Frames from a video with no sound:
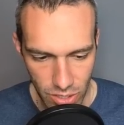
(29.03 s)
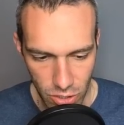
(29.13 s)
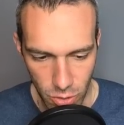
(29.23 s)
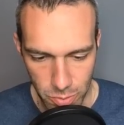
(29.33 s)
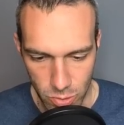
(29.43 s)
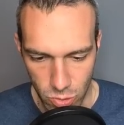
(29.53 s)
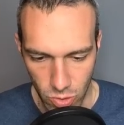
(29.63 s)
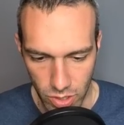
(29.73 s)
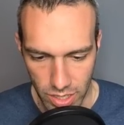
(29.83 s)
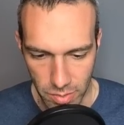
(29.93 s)
Hope you
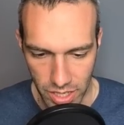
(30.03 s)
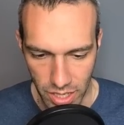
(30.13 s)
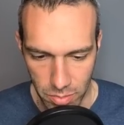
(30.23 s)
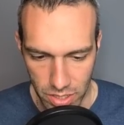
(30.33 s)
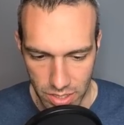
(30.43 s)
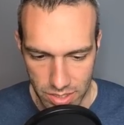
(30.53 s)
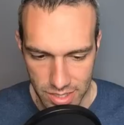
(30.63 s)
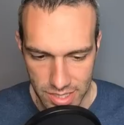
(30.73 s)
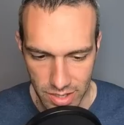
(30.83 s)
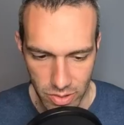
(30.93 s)
enjoy, and my gameplay does not
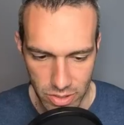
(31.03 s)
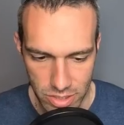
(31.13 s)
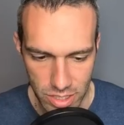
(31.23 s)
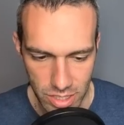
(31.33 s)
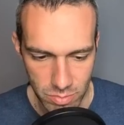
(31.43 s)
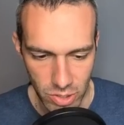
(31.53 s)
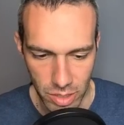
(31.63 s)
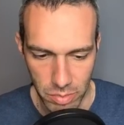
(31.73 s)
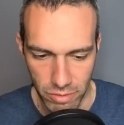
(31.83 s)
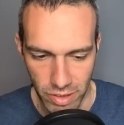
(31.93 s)
sour your team. Dragon
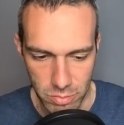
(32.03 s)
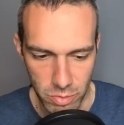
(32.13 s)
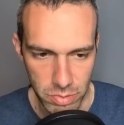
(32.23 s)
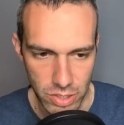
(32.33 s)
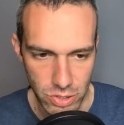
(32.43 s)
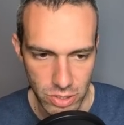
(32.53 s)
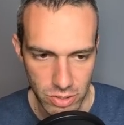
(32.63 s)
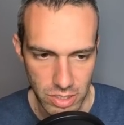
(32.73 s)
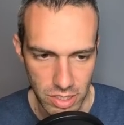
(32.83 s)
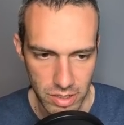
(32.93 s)
Breath, fast move, pressure is
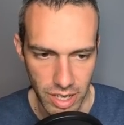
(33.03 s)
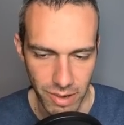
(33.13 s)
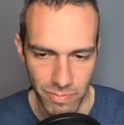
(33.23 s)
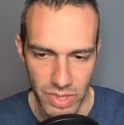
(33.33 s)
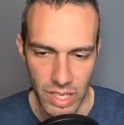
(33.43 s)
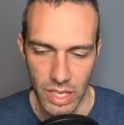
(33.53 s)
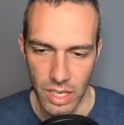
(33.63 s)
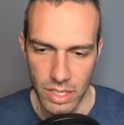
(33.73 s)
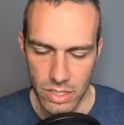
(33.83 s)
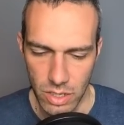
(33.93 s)
crazy. Yeah.
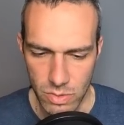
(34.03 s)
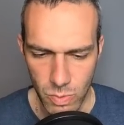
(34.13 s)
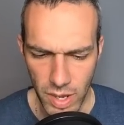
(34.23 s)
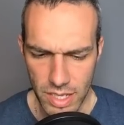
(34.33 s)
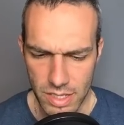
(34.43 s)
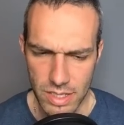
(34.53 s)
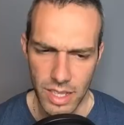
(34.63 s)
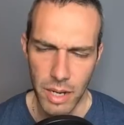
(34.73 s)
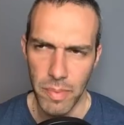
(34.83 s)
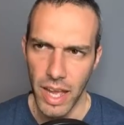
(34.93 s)
So Zweilous is not
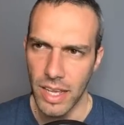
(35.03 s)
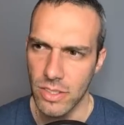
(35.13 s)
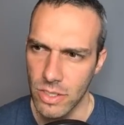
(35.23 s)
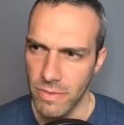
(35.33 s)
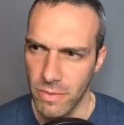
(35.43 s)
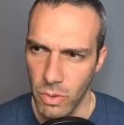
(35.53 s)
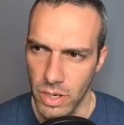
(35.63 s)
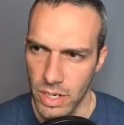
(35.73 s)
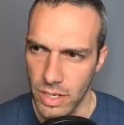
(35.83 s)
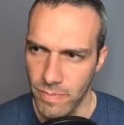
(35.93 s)
a bad answer
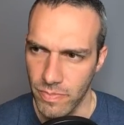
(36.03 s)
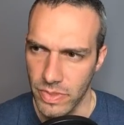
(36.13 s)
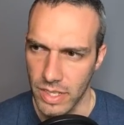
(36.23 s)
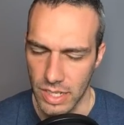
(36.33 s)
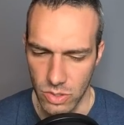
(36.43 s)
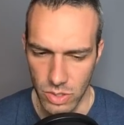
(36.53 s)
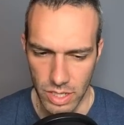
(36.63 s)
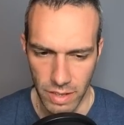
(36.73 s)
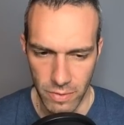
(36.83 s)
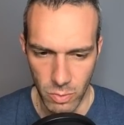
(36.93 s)
for Guzzlord.
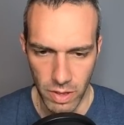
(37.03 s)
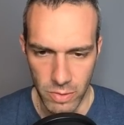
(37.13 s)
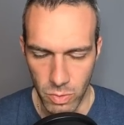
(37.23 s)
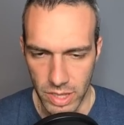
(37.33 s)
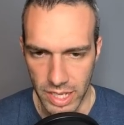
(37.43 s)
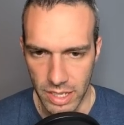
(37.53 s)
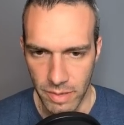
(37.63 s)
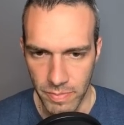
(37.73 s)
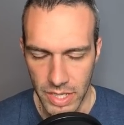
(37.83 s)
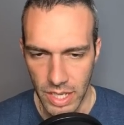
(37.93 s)

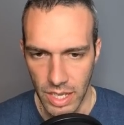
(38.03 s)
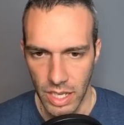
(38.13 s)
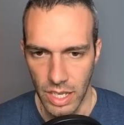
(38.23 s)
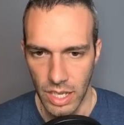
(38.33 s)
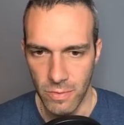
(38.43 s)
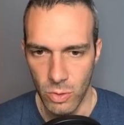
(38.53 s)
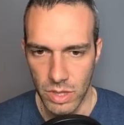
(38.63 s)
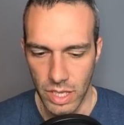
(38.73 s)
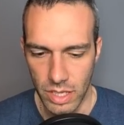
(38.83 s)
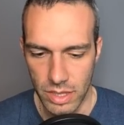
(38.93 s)
If you
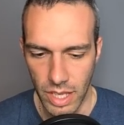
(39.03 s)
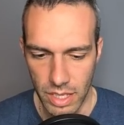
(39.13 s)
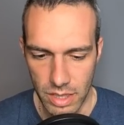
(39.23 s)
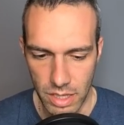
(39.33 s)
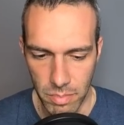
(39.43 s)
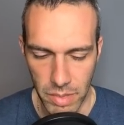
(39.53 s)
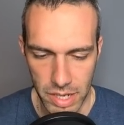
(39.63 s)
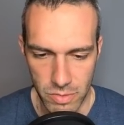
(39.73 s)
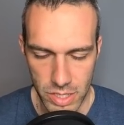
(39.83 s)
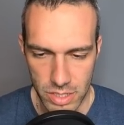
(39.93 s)
think that the main
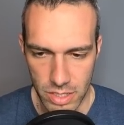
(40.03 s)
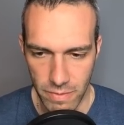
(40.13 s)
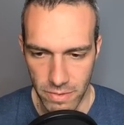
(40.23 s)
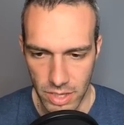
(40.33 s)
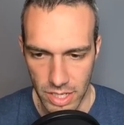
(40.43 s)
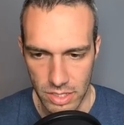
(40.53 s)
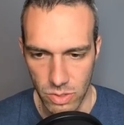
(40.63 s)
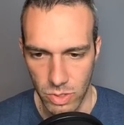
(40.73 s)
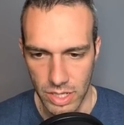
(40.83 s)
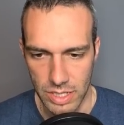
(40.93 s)
reason for the
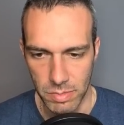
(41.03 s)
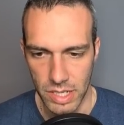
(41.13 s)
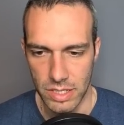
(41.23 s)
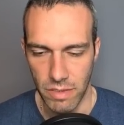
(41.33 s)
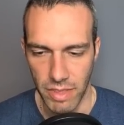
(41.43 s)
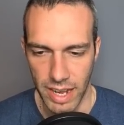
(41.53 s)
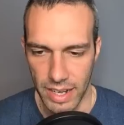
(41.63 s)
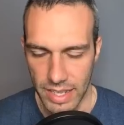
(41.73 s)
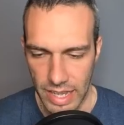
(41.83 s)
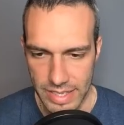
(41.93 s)
Guzzlord is because of that
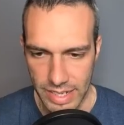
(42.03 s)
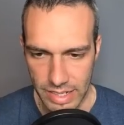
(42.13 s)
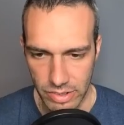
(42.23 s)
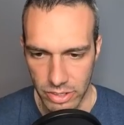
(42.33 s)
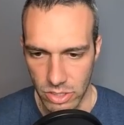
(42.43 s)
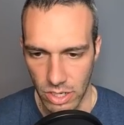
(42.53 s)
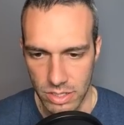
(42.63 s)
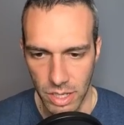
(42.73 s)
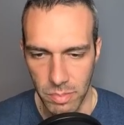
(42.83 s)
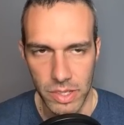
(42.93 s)
secondary dark
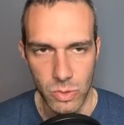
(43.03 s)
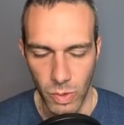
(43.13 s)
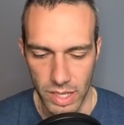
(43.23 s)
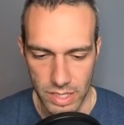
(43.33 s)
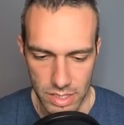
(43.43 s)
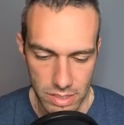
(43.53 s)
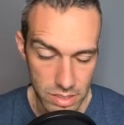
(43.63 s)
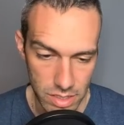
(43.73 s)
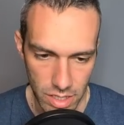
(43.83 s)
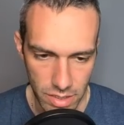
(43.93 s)
typing, Zweilous is
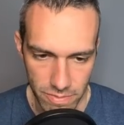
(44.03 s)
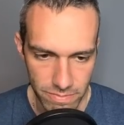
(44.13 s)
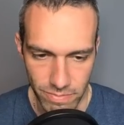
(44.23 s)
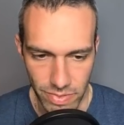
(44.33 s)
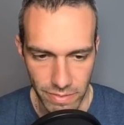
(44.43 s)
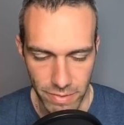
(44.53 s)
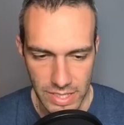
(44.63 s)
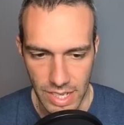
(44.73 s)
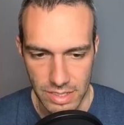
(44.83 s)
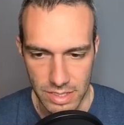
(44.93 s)
a
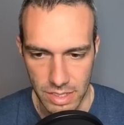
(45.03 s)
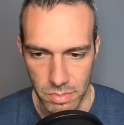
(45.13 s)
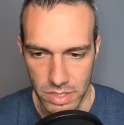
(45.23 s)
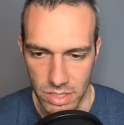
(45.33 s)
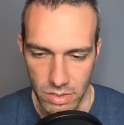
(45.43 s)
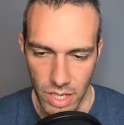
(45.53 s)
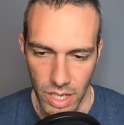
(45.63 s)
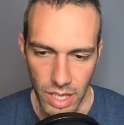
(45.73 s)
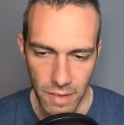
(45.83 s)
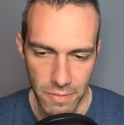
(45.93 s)
fantastic substitute.
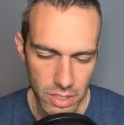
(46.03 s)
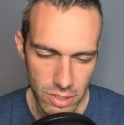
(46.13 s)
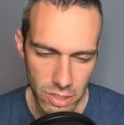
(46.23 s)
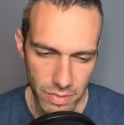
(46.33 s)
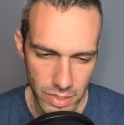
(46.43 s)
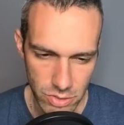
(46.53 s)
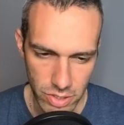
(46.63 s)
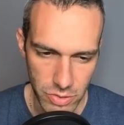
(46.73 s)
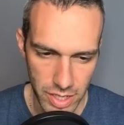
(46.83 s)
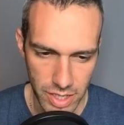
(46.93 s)
If you're looking just for straight
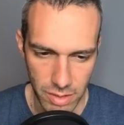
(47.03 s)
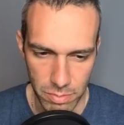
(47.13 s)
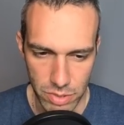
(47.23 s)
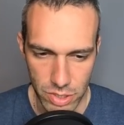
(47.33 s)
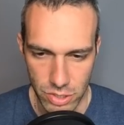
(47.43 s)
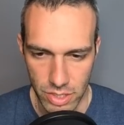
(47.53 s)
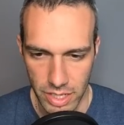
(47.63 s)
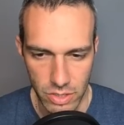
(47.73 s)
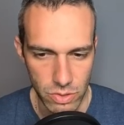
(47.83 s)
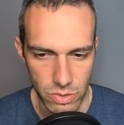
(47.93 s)
dragon, I'm pretty sure like
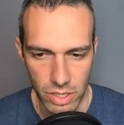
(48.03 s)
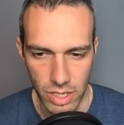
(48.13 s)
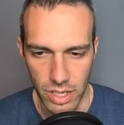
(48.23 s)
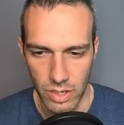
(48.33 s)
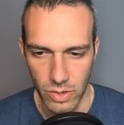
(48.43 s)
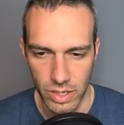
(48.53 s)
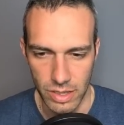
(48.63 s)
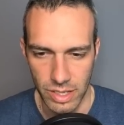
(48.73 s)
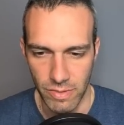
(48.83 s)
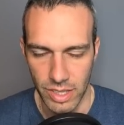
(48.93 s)
Gudra or
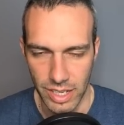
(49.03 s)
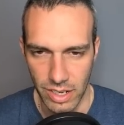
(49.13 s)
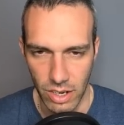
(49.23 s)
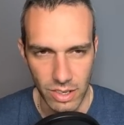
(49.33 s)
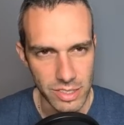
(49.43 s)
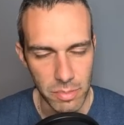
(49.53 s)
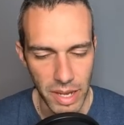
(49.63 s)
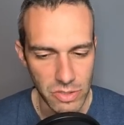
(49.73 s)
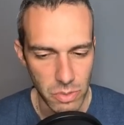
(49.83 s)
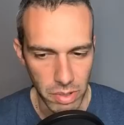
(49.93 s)
even like
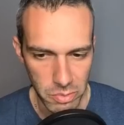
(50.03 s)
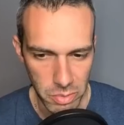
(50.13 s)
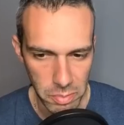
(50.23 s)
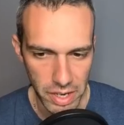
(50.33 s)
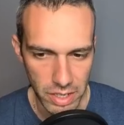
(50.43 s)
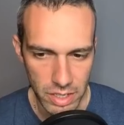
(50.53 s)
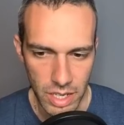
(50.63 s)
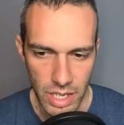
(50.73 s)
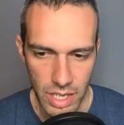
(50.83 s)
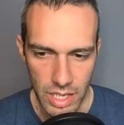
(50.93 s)
Arctibax would probably be better
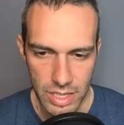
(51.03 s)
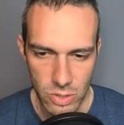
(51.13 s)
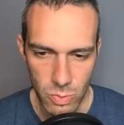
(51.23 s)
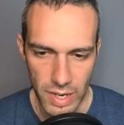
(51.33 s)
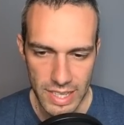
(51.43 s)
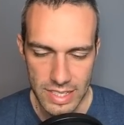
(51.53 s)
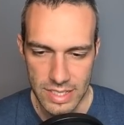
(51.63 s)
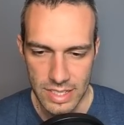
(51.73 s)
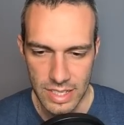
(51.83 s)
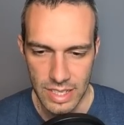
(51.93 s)
than Zweilous.
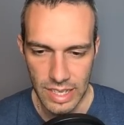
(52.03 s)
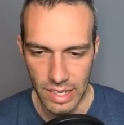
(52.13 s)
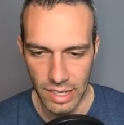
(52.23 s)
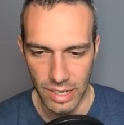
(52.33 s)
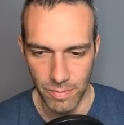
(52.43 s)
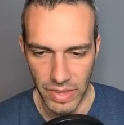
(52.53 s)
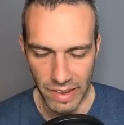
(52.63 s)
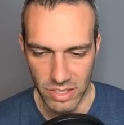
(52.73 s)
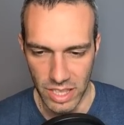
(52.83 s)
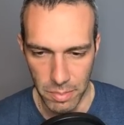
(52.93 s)

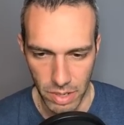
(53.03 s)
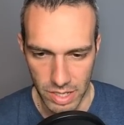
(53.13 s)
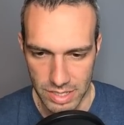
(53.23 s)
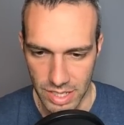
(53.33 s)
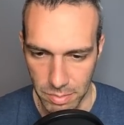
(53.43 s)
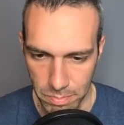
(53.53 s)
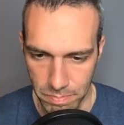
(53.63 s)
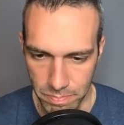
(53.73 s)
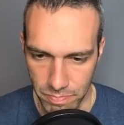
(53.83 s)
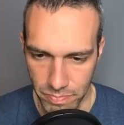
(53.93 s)
After that body slam
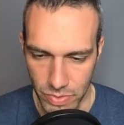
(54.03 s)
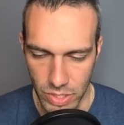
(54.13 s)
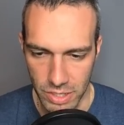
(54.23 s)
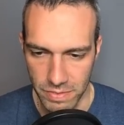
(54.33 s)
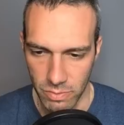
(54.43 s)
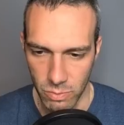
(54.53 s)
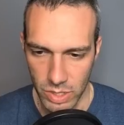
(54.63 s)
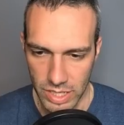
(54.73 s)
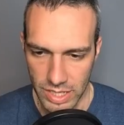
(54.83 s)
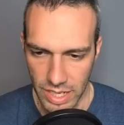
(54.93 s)
nerf, it
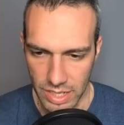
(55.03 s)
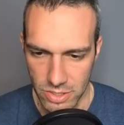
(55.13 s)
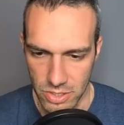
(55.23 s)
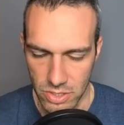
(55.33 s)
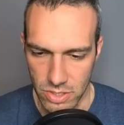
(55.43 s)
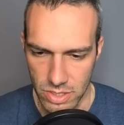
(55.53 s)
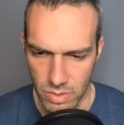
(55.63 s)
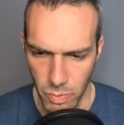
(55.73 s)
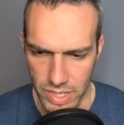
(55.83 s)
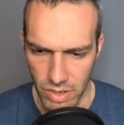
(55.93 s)
really kind of just
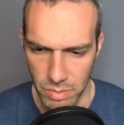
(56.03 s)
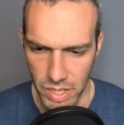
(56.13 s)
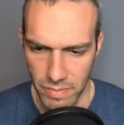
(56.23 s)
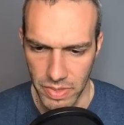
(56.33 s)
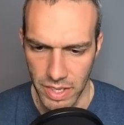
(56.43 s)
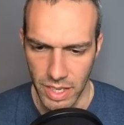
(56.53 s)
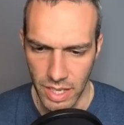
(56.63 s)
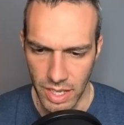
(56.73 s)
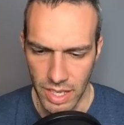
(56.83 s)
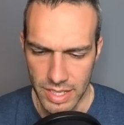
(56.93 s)
went down a bit.
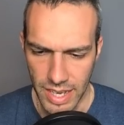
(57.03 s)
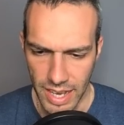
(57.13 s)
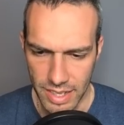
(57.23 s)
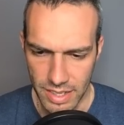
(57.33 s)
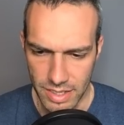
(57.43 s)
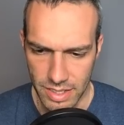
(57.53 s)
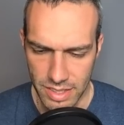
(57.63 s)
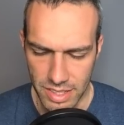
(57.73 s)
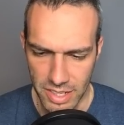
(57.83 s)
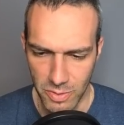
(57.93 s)
Yeah,
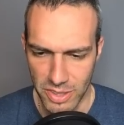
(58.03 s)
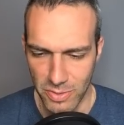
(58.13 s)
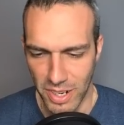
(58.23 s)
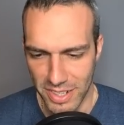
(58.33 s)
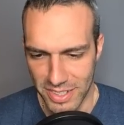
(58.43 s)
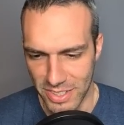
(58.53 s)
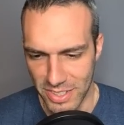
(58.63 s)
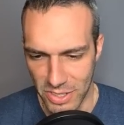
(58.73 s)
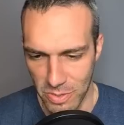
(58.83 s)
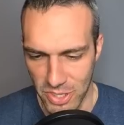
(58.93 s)
Claydol with Rock
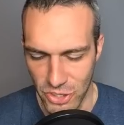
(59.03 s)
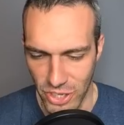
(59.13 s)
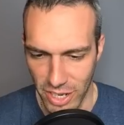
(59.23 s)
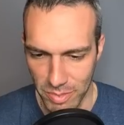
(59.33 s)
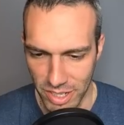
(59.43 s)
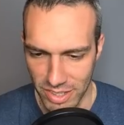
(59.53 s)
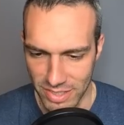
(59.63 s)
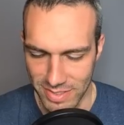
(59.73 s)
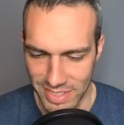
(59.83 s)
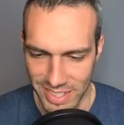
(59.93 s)
Tomb and Shadow Ball,
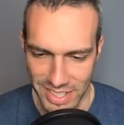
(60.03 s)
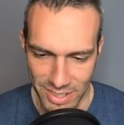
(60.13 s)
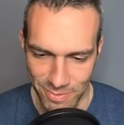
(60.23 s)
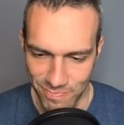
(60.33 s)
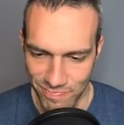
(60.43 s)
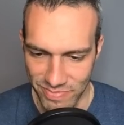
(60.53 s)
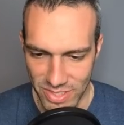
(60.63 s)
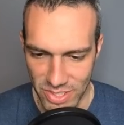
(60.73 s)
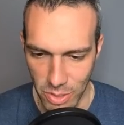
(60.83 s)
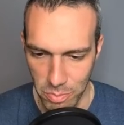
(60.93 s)

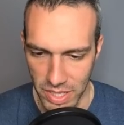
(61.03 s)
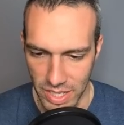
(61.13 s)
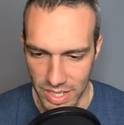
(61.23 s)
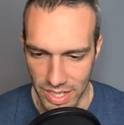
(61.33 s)
so be it.